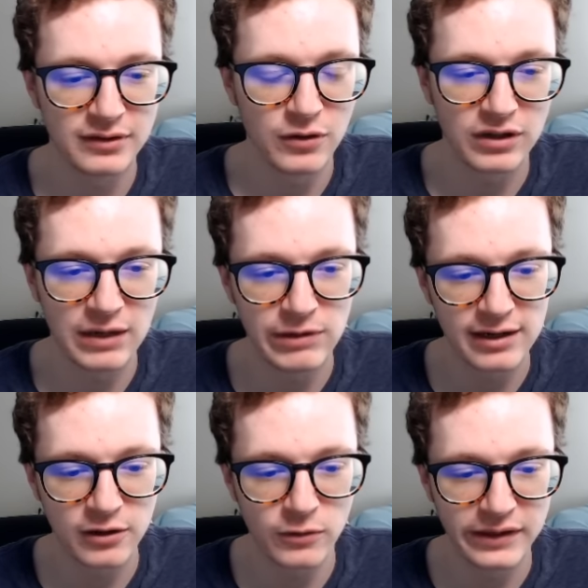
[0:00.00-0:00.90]
Okay, we got
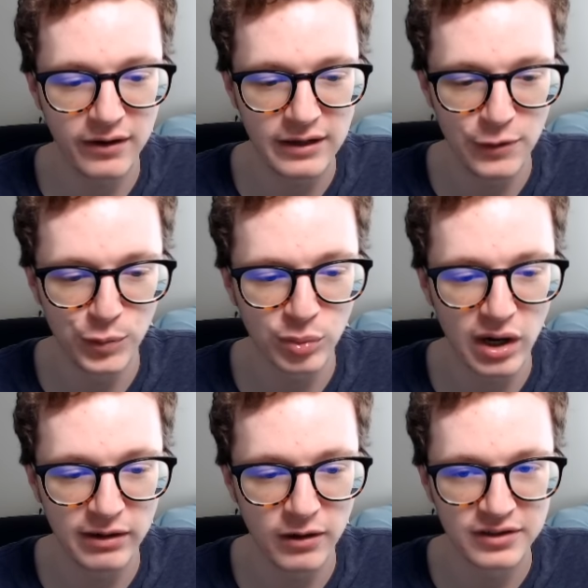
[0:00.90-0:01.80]
to go down here to
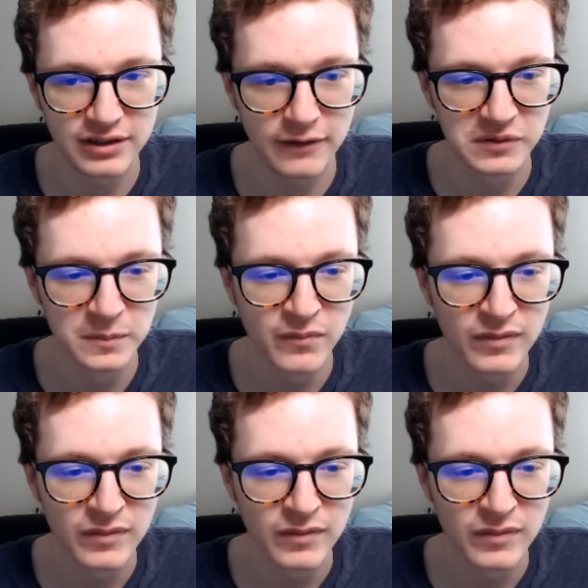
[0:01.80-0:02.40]
pride ourselves.